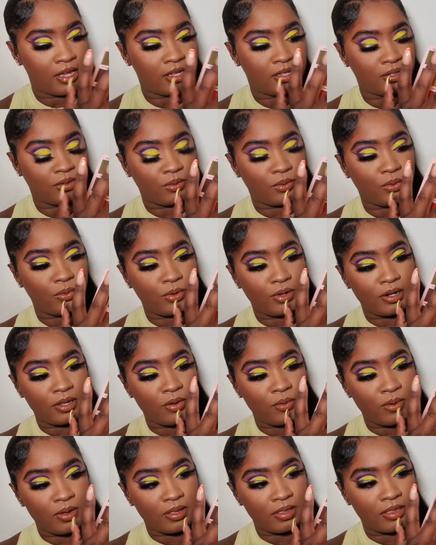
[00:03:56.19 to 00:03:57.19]
So going in
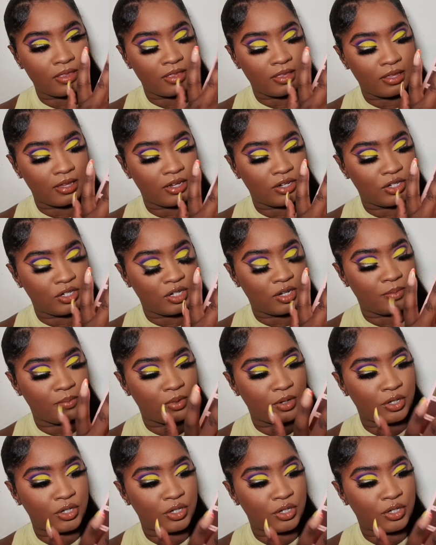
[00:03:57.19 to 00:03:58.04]
with a shimmer